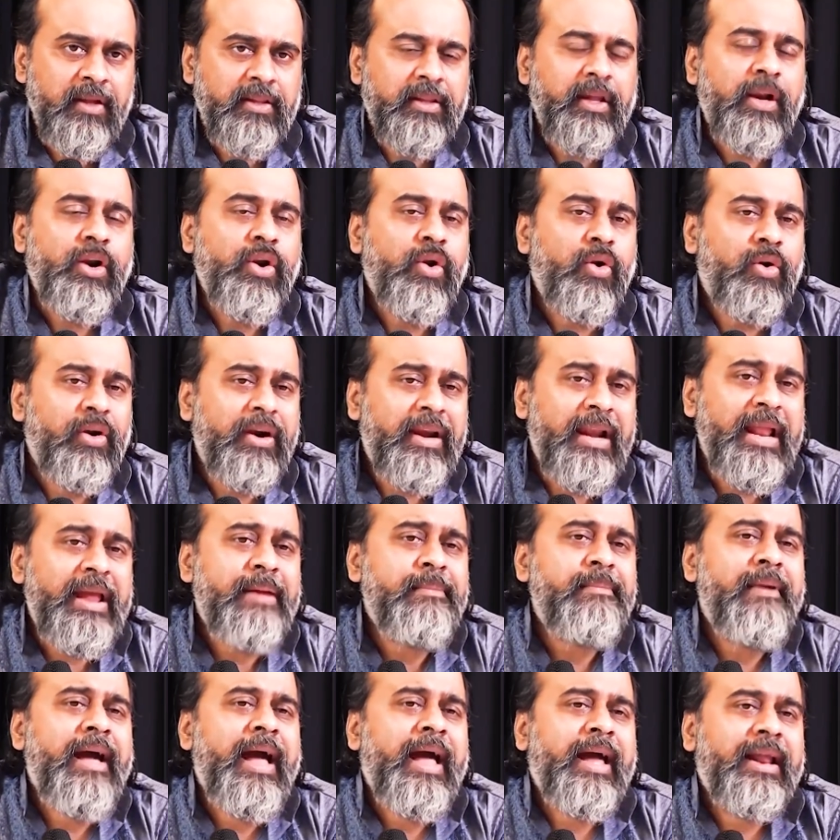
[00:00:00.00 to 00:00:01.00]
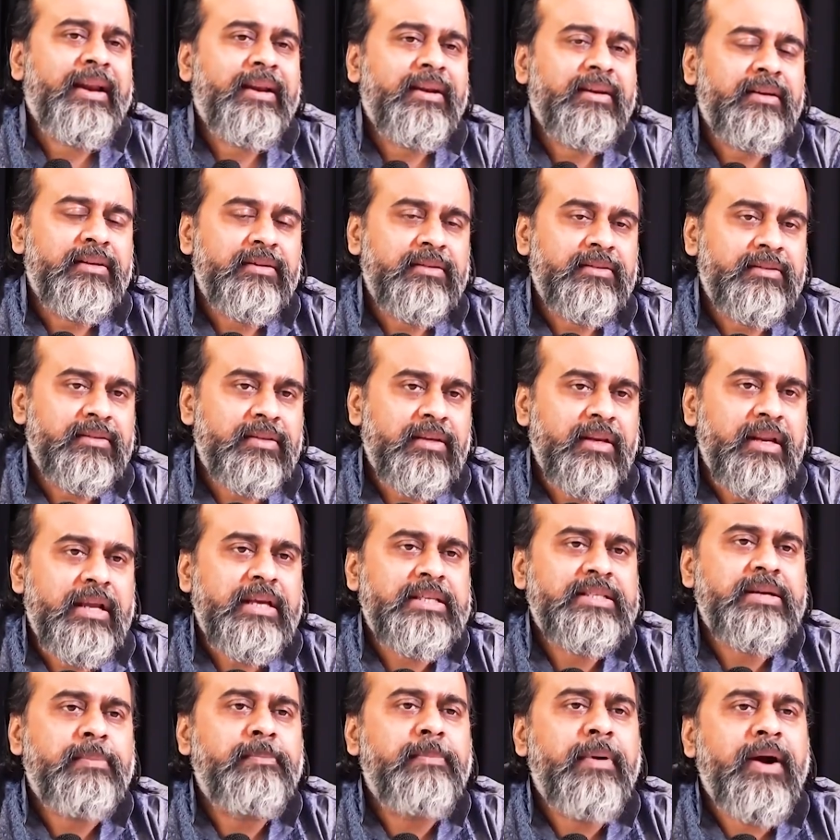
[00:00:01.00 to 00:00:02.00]
The lonely man
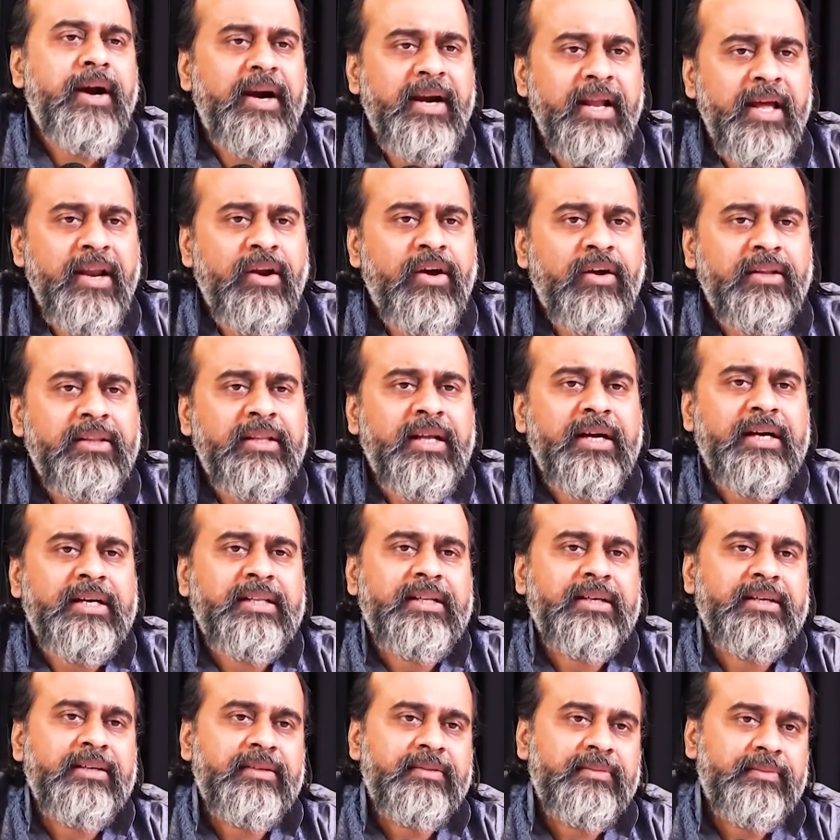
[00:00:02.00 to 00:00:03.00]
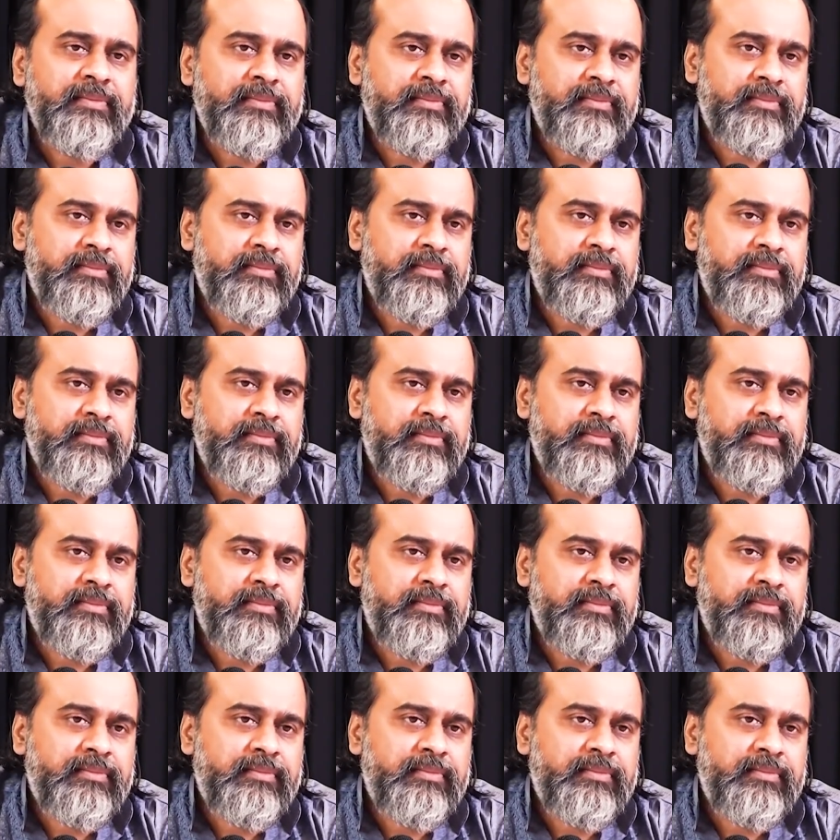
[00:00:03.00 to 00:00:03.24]
is a burden on the other.